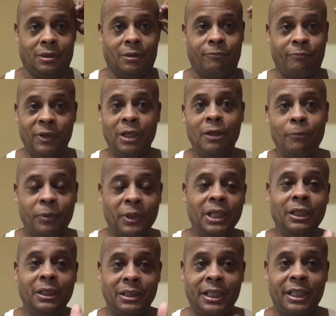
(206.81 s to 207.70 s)
the
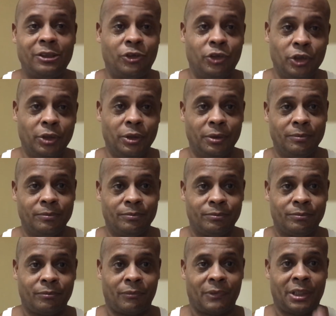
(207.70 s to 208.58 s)
Filipino that you're
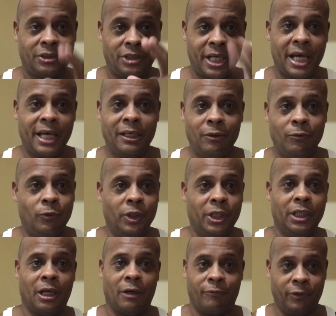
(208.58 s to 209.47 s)
chatting
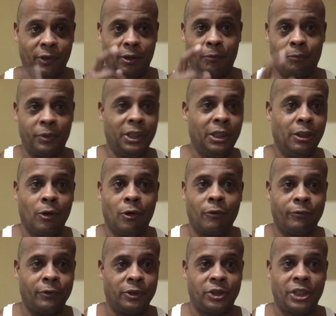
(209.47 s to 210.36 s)
with, a
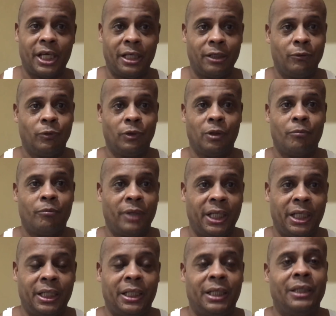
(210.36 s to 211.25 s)
Filipino if you're chatting with a
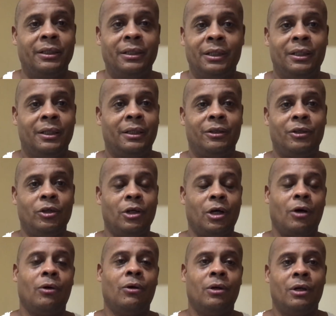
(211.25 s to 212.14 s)
man, you
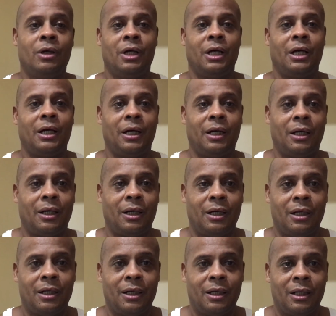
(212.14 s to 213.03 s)
know,
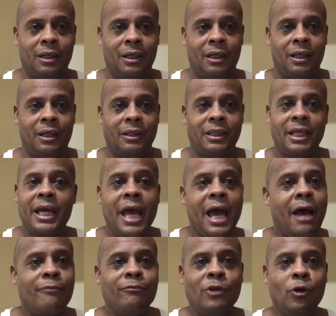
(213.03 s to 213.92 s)
they
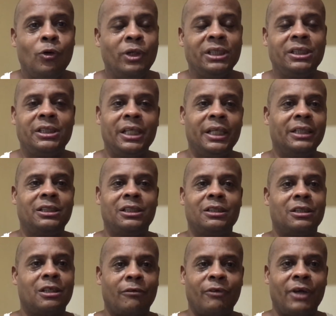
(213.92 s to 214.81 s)
have no
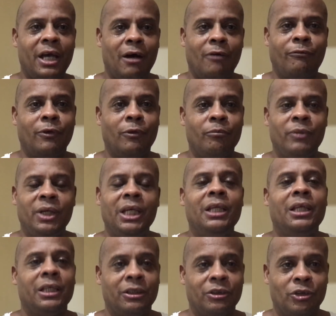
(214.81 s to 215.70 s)
intentions of ever
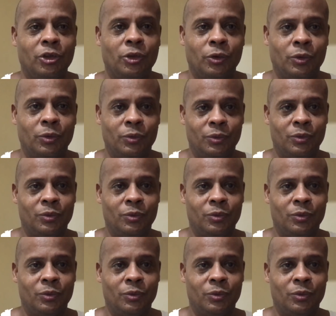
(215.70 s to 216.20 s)
meeting you.